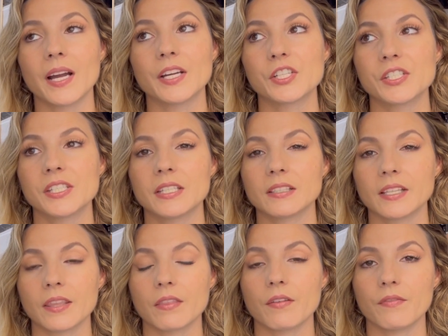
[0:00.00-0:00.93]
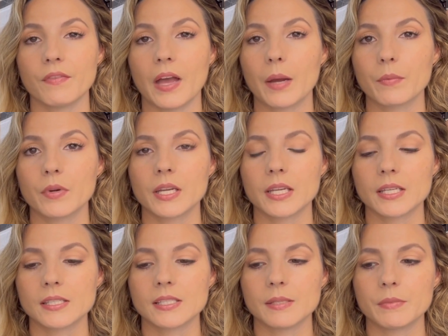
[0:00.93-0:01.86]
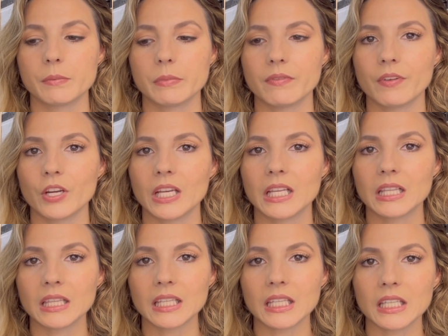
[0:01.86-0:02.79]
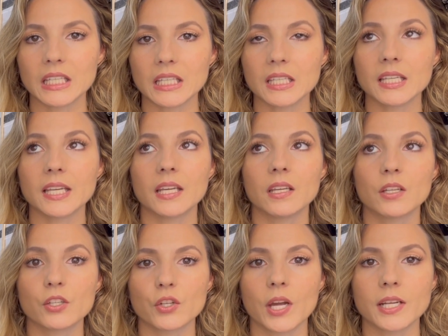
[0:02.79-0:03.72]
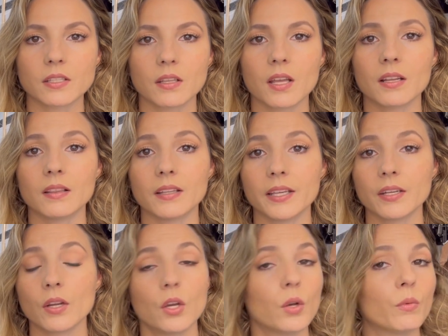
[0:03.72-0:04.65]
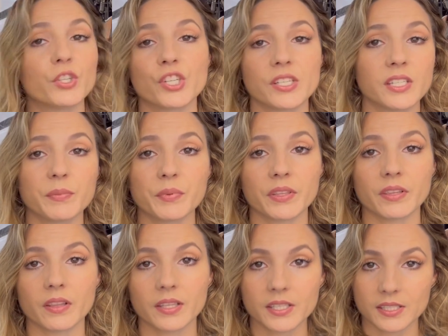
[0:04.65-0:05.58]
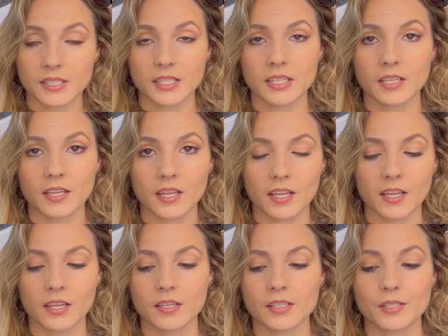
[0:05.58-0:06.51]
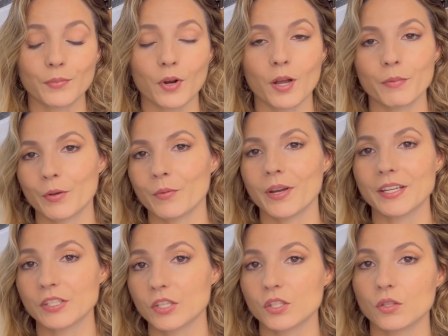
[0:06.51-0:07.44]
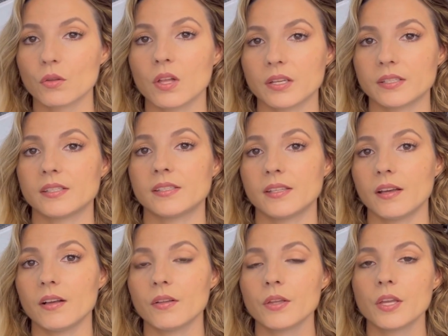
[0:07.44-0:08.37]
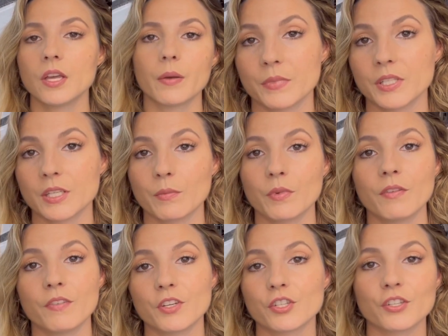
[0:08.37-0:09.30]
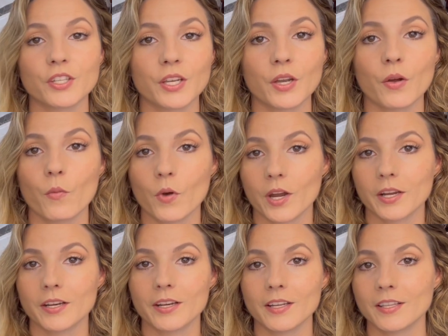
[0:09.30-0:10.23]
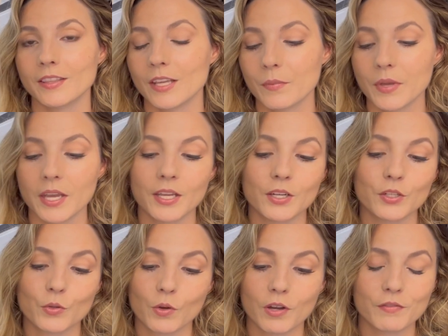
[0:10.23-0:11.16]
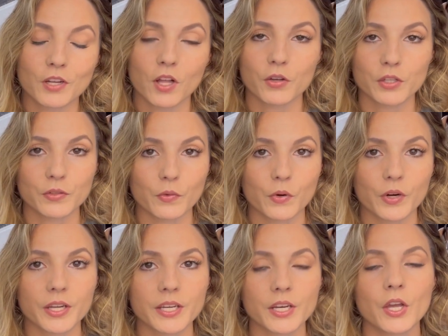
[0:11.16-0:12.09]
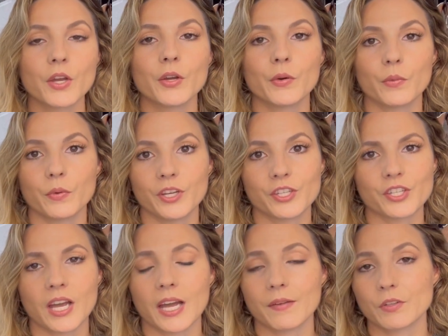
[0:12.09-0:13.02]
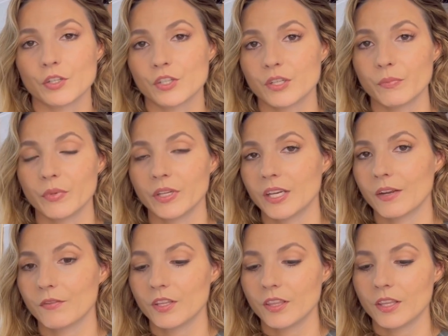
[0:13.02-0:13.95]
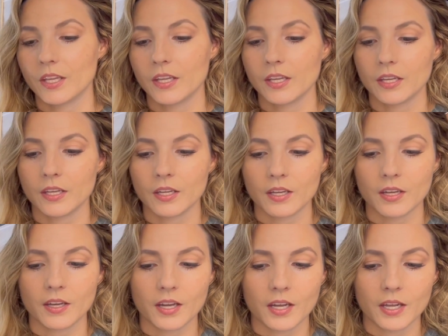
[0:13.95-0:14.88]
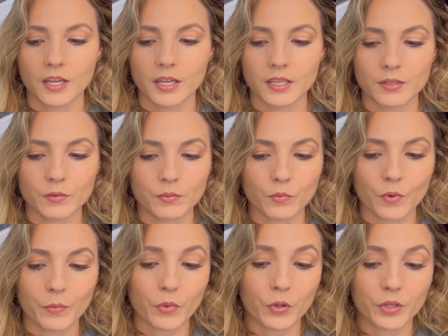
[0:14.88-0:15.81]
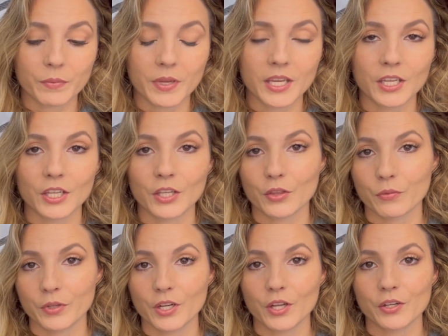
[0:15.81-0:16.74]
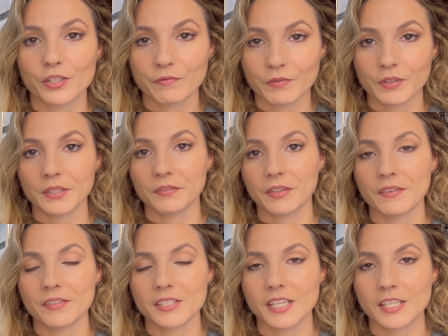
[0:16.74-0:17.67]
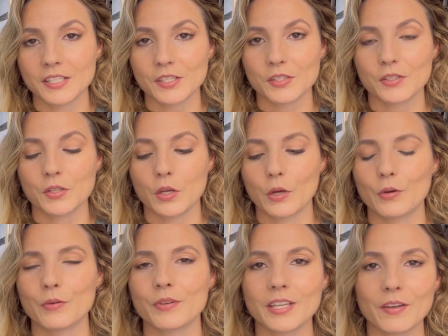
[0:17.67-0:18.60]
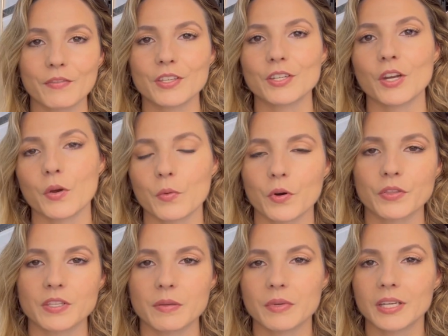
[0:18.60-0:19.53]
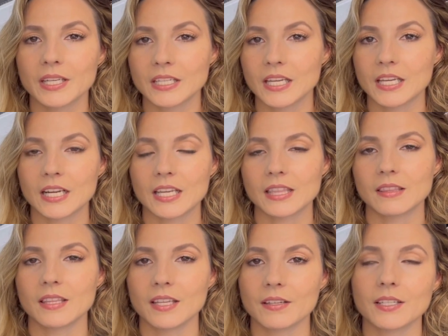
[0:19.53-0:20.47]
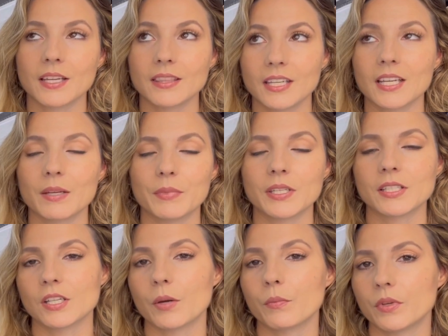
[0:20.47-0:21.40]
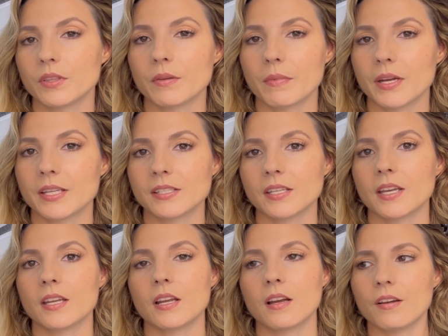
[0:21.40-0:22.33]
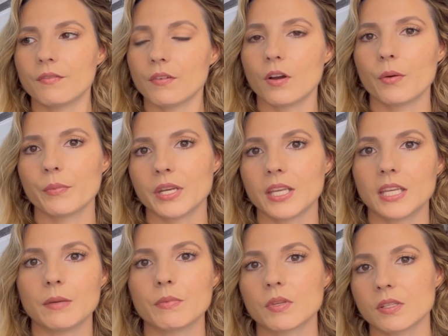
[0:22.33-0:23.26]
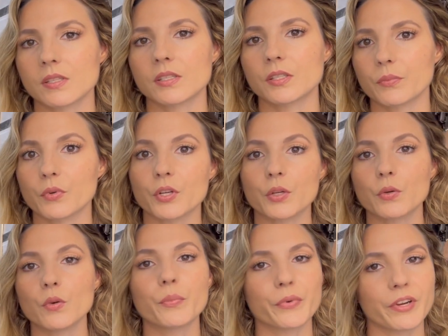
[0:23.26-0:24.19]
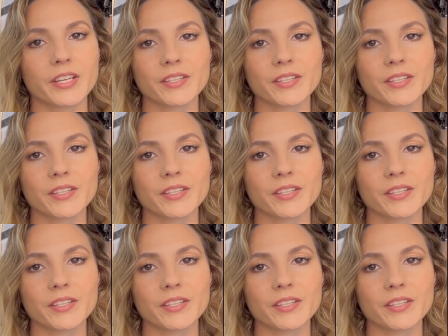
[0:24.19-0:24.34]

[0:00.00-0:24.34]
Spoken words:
I just didn't like the fabric. It seemed to be very clingy and attract a lot of lint, which I did put in the listing and is probably why it took so long to sell. But someone eventually wanted it and they paid $12 for it, which after shipping and everything, I'm only making $3.55. So definitely not worth it. But again, I think I picked it up with the mindset of, oh, I'm going to keep this as a pretty cool print.